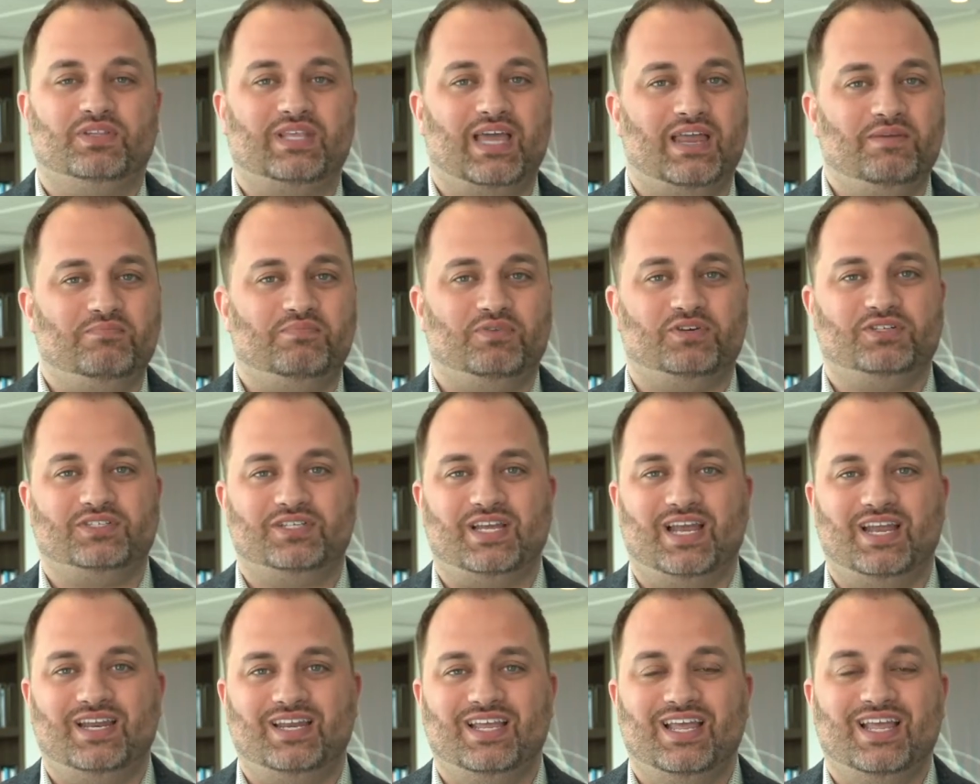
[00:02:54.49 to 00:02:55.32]

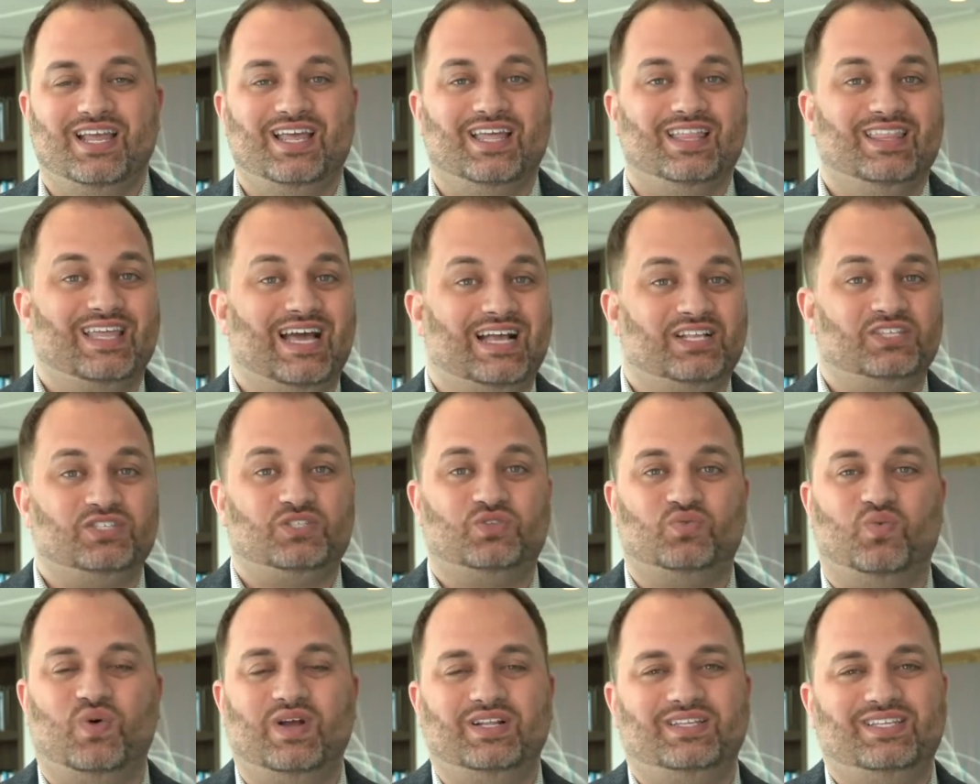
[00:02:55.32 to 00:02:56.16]
10%, that's
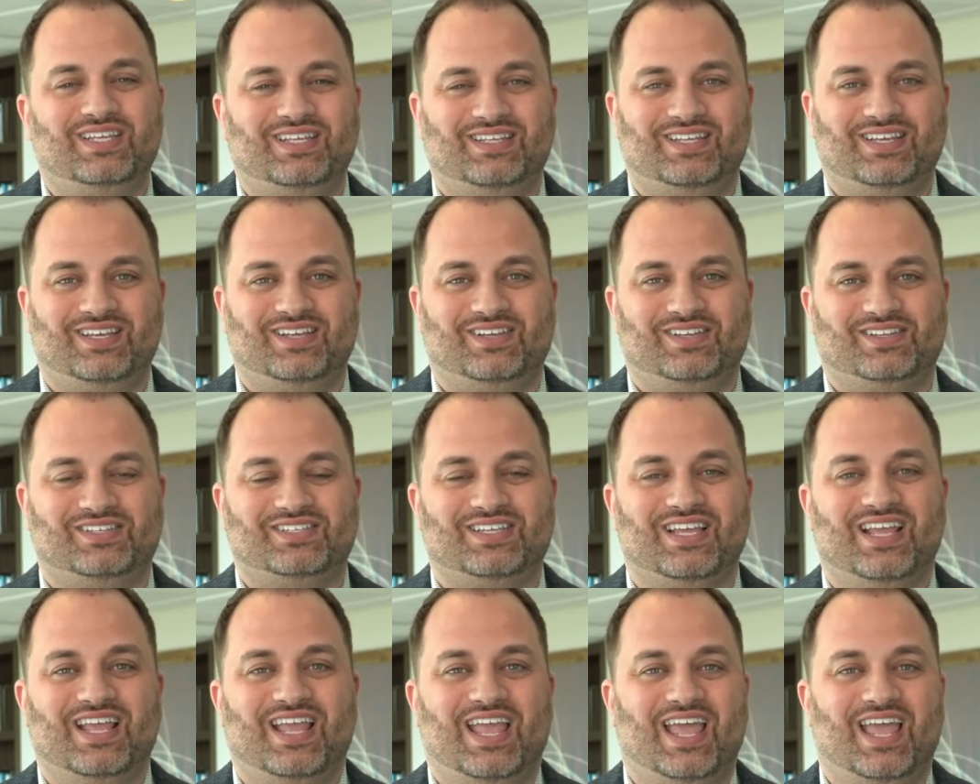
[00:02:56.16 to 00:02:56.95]
20 deals.